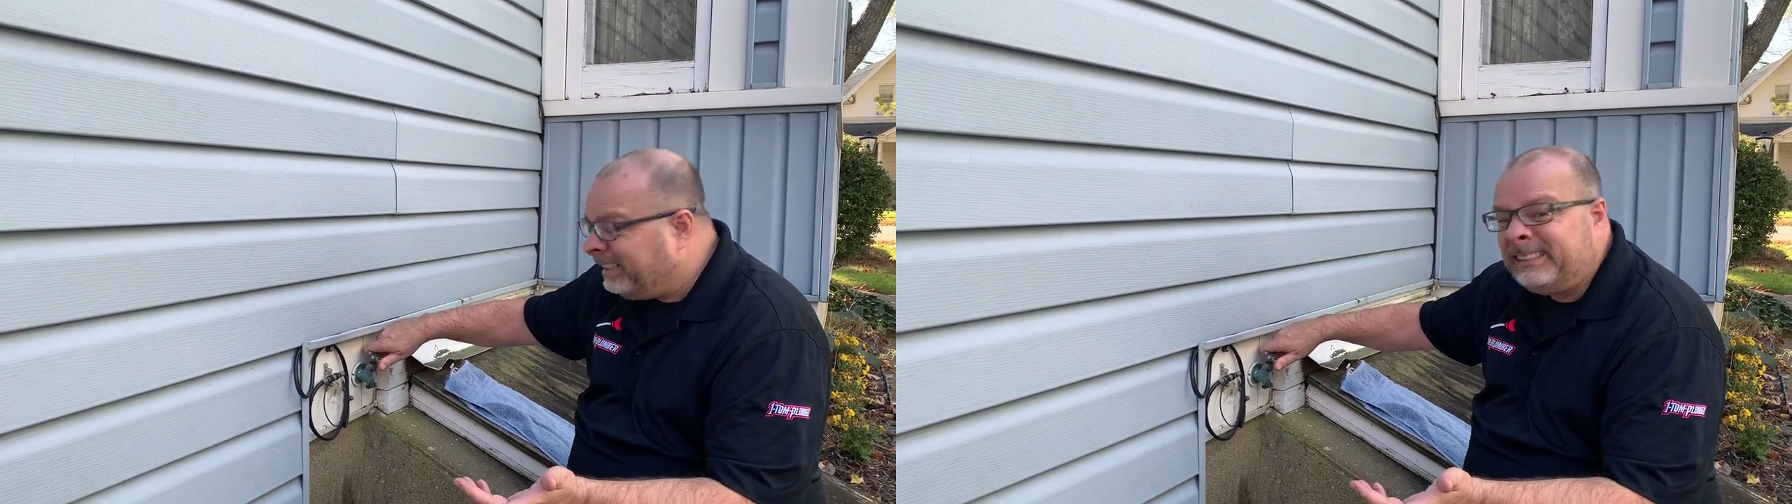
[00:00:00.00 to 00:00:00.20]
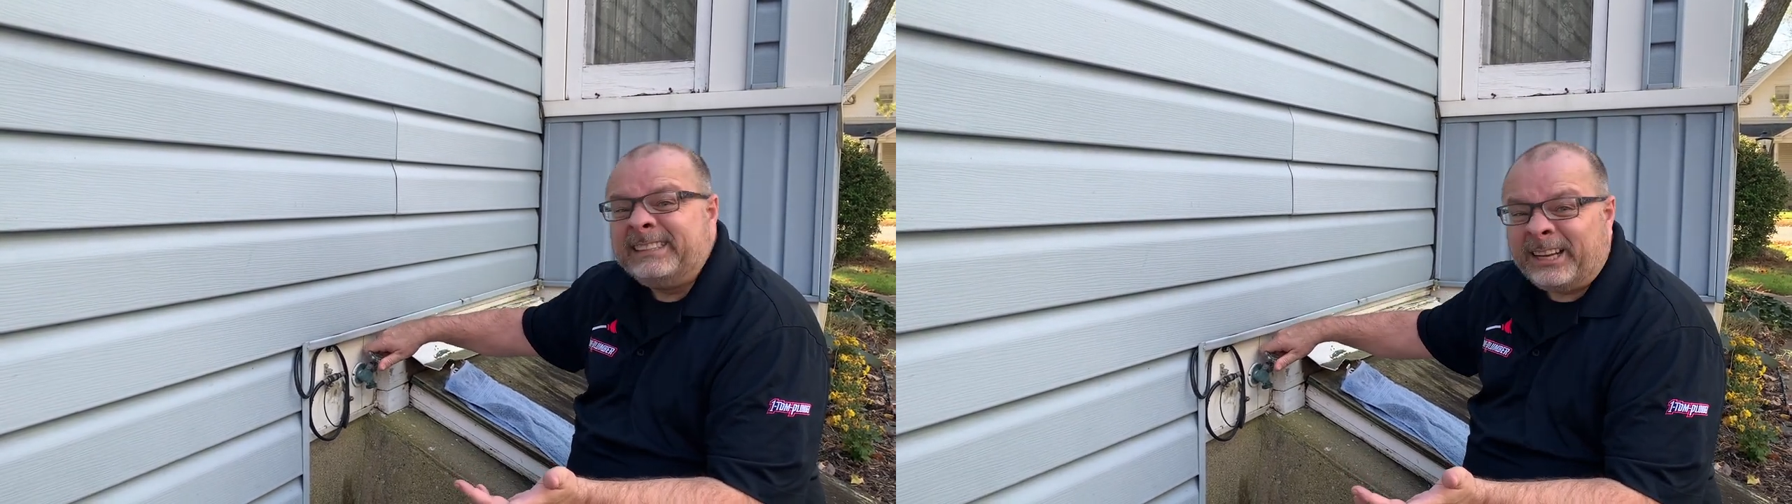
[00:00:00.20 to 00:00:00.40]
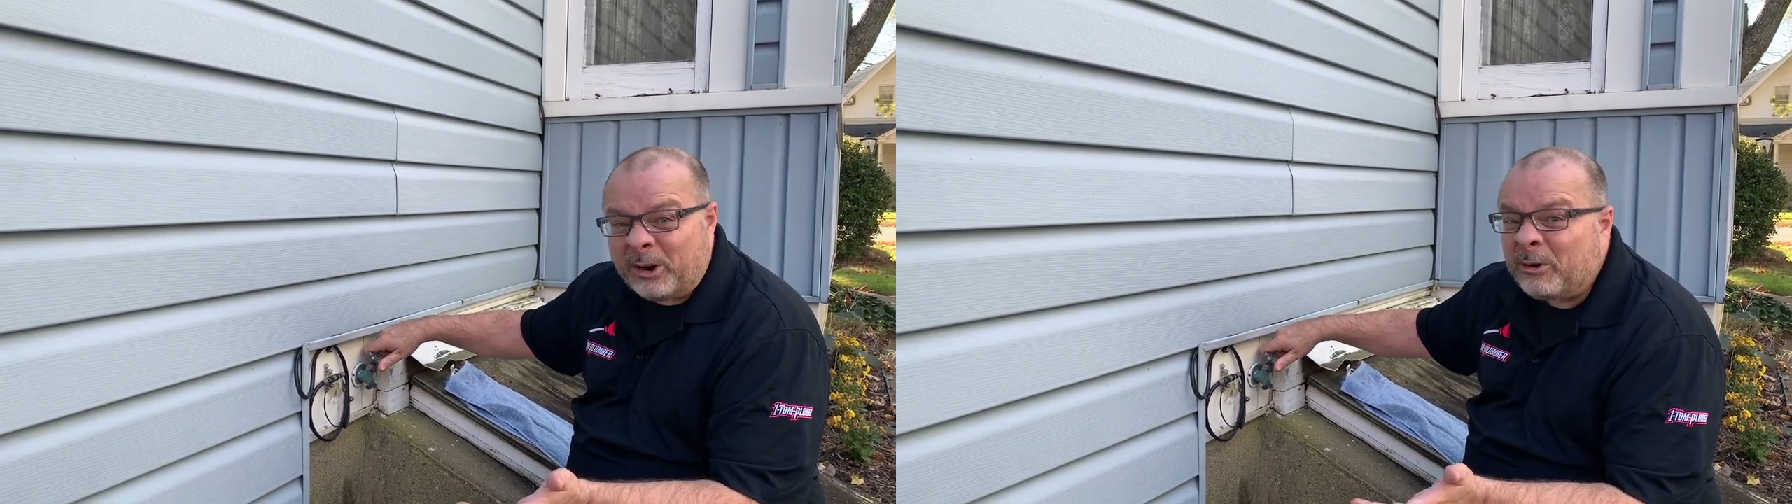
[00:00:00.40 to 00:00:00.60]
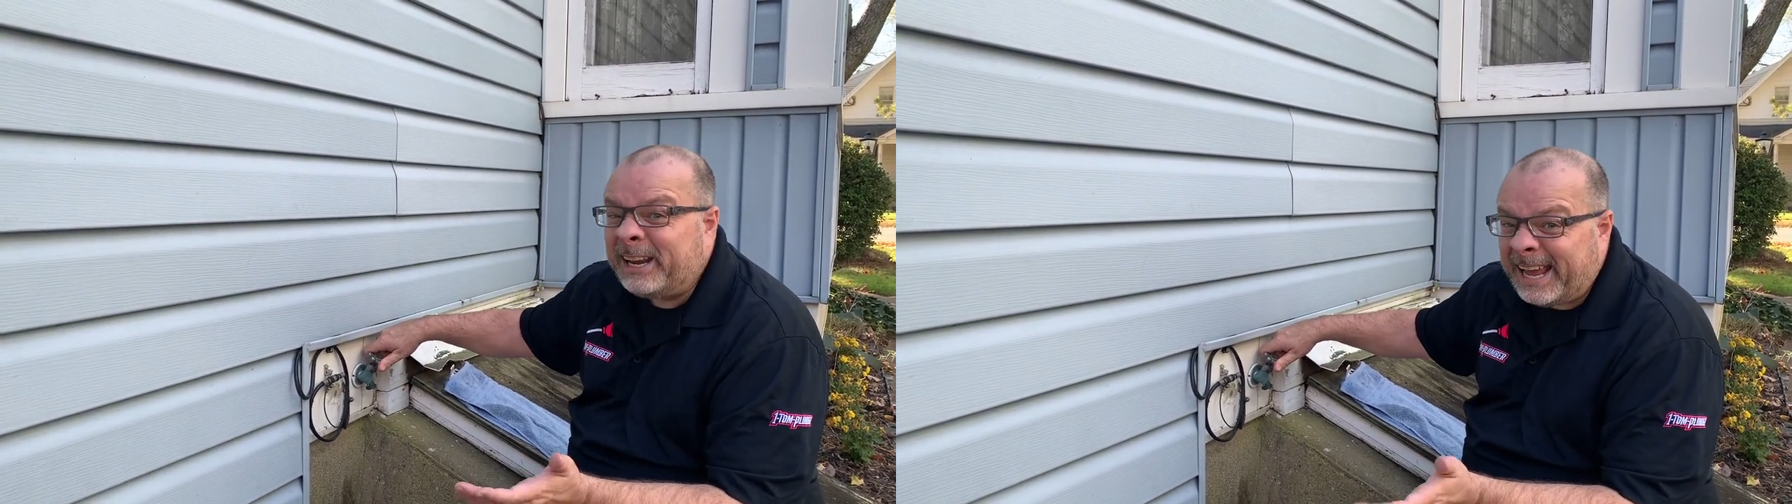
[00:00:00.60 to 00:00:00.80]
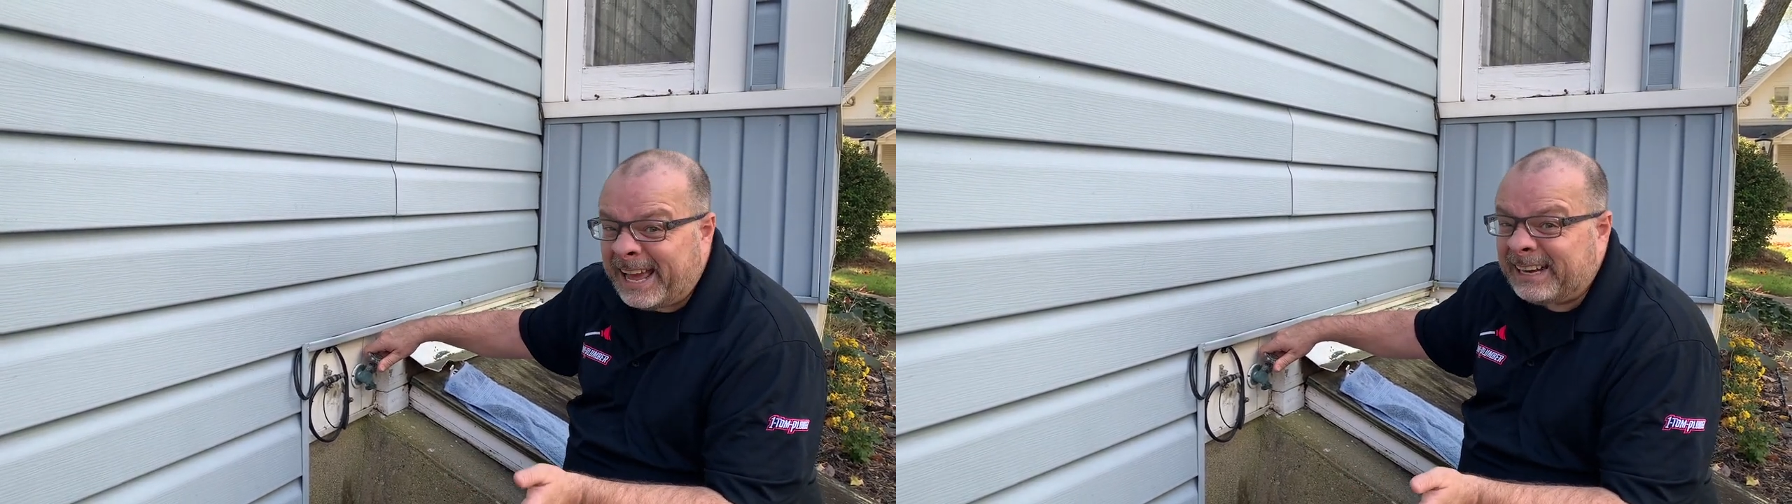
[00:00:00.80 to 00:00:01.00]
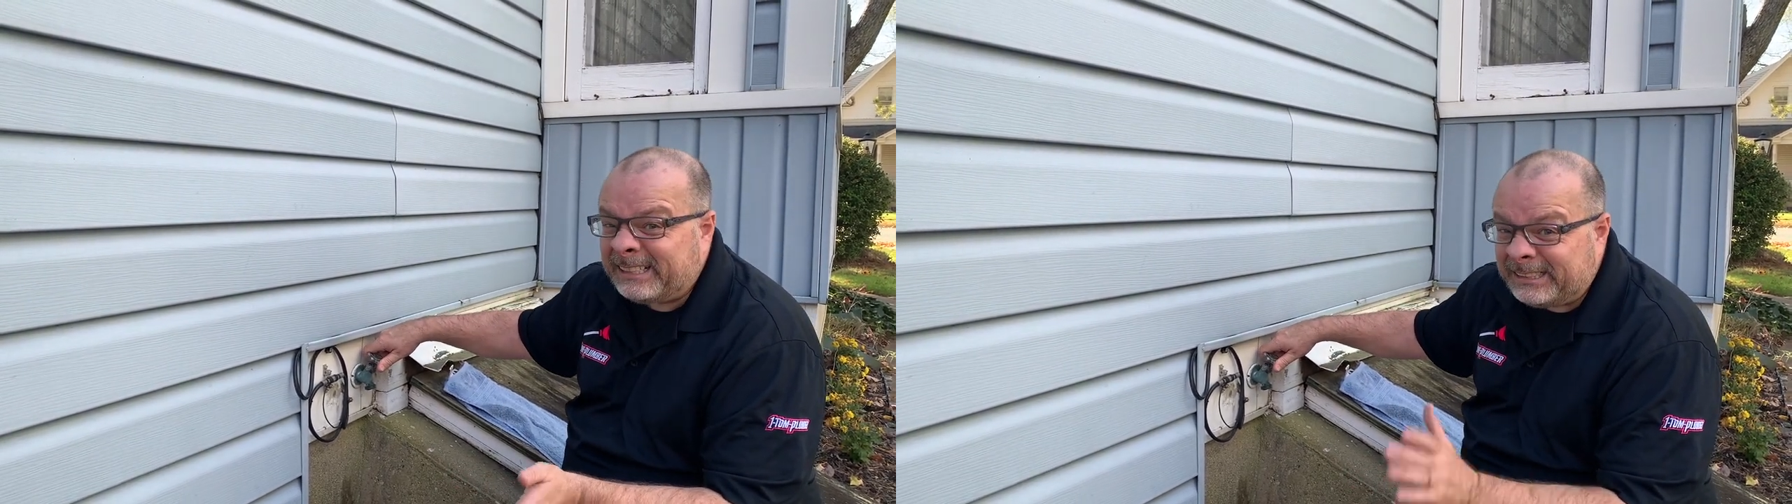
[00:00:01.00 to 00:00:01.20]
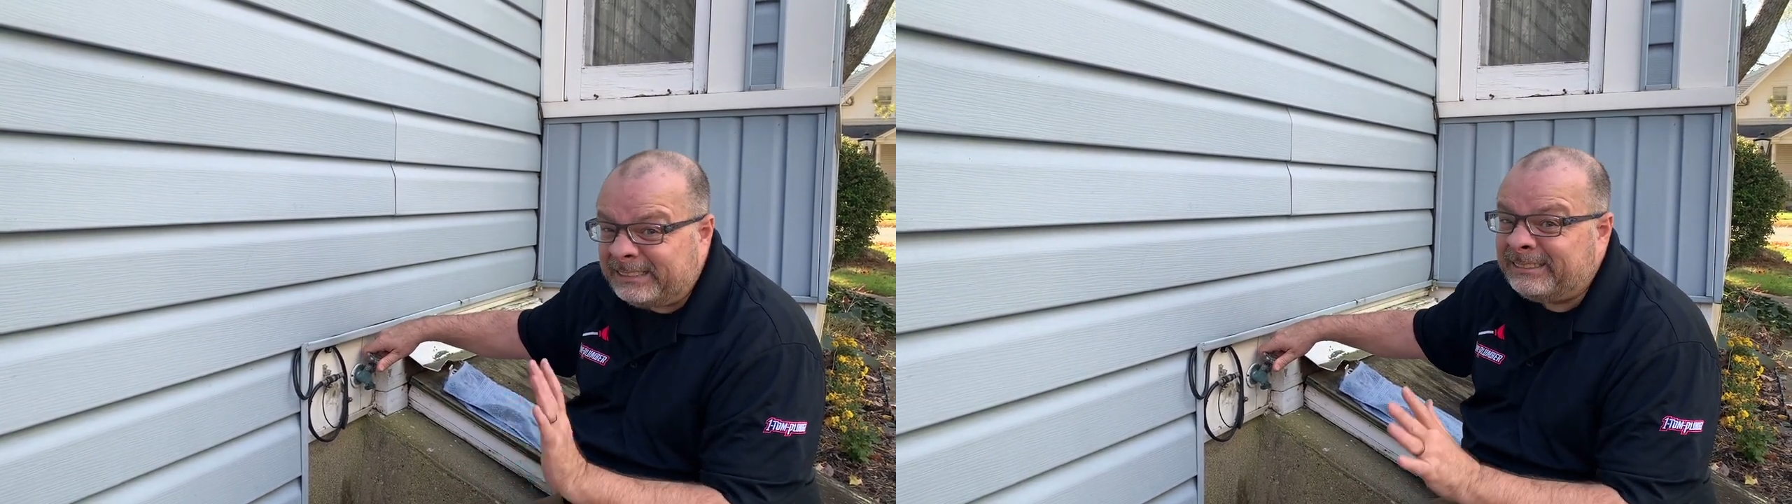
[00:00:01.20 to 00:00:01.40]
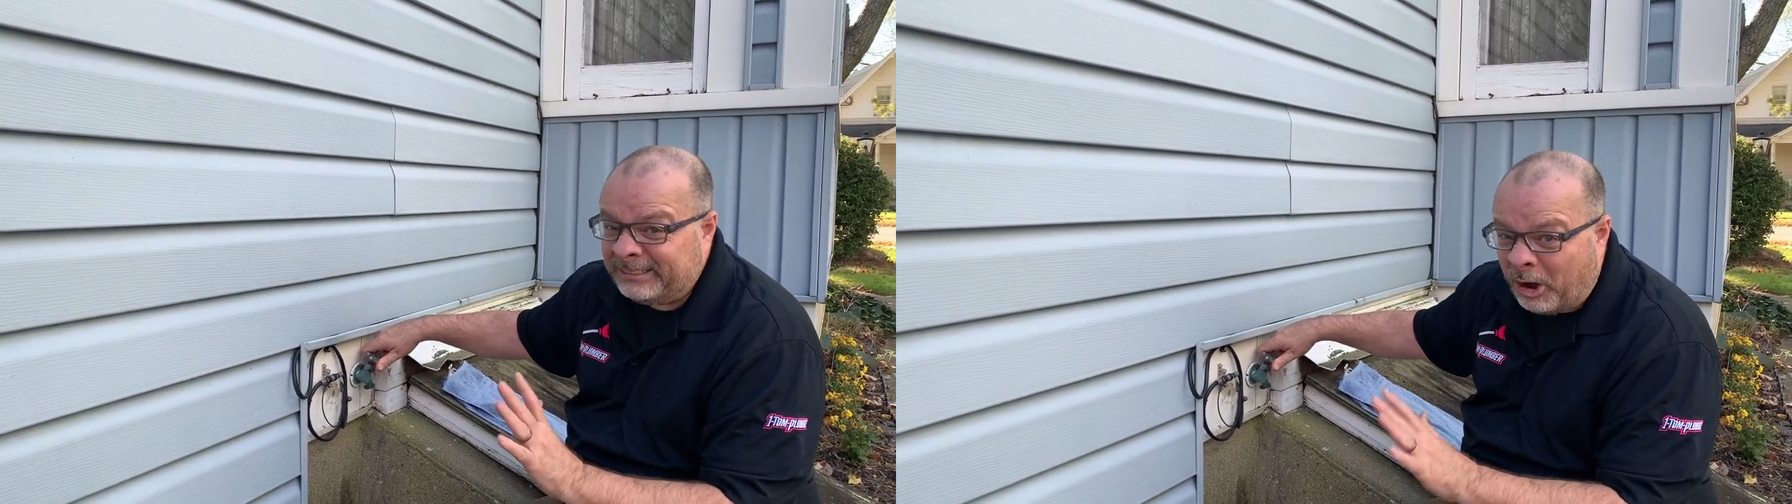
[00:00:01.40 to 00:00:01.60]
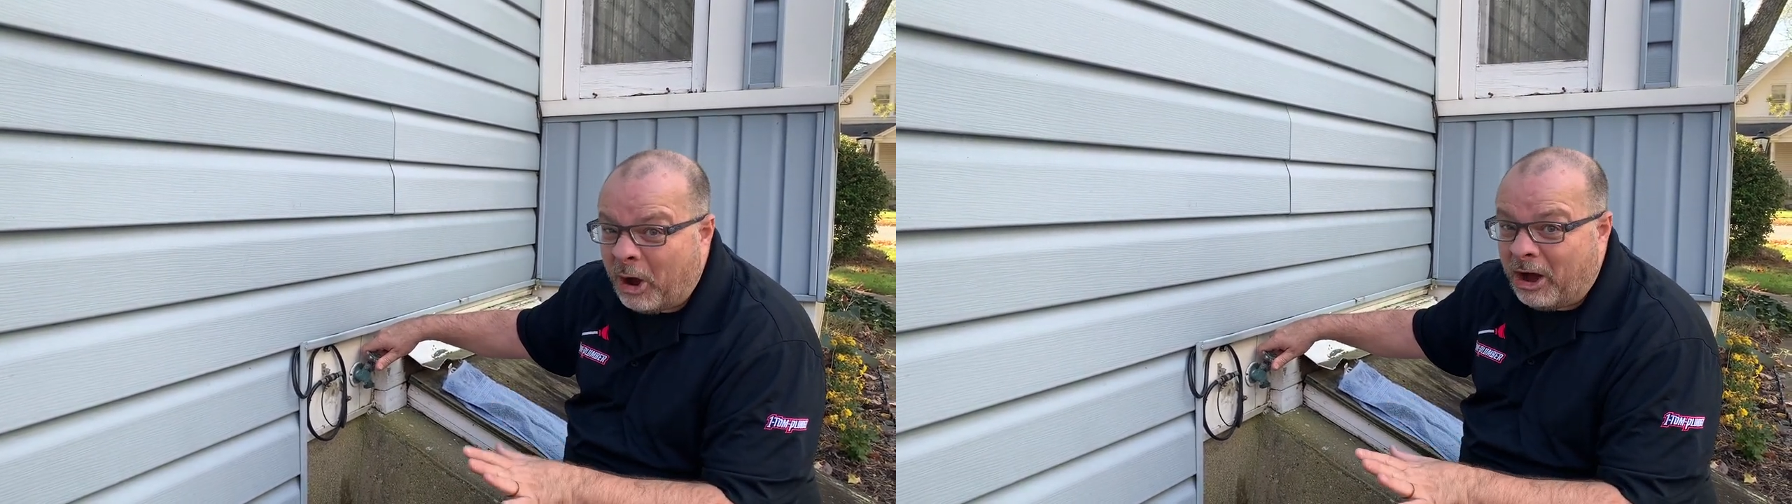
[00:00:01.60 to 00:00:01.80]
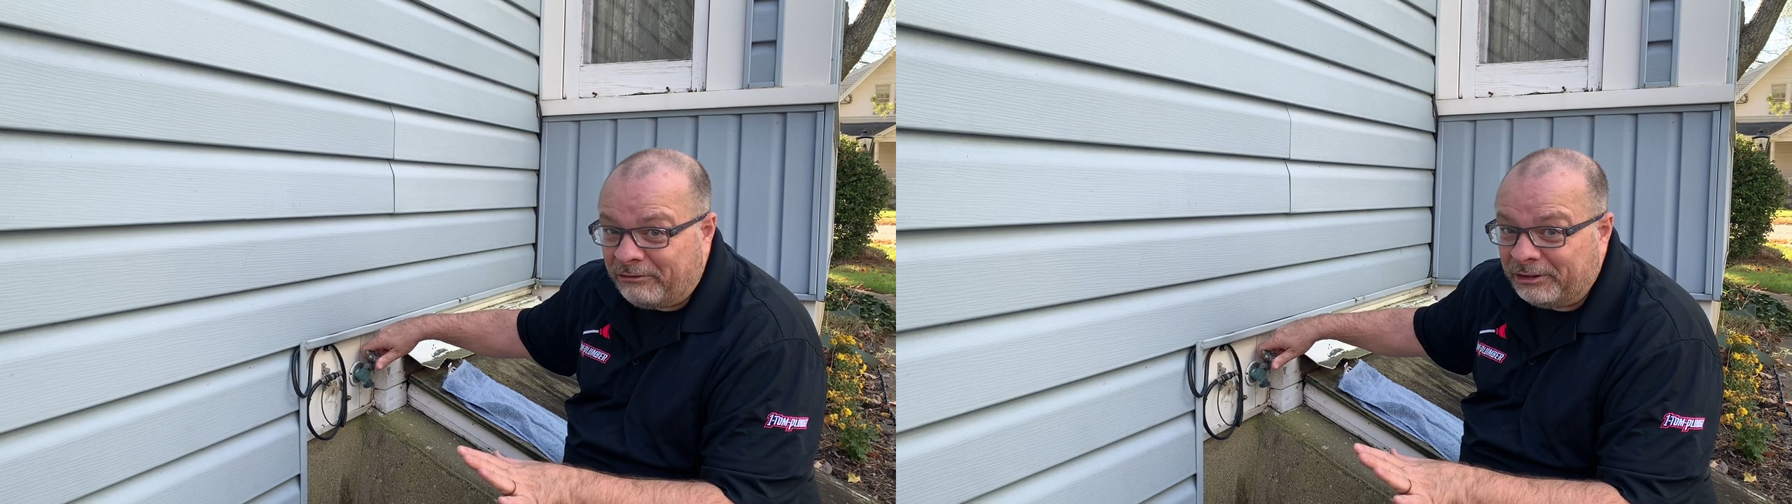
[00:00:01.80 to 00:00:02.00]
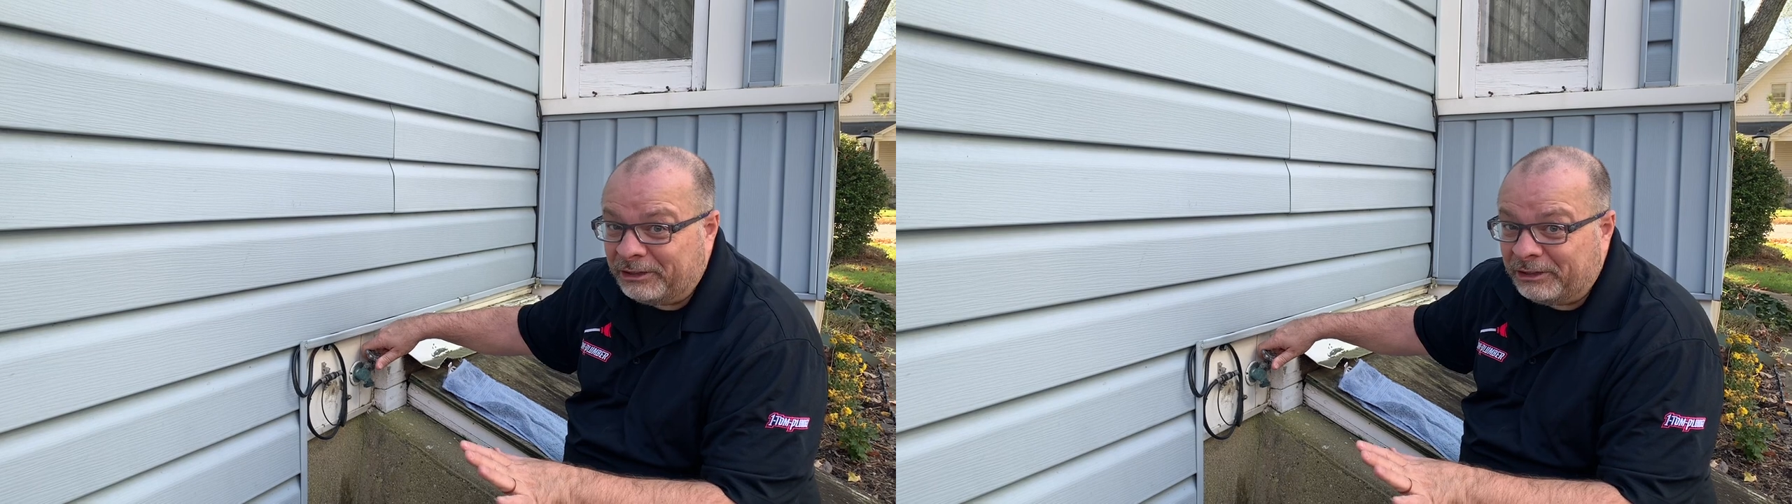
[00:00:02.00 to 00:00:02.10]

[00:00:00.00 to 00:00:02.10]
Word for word: since I already had it off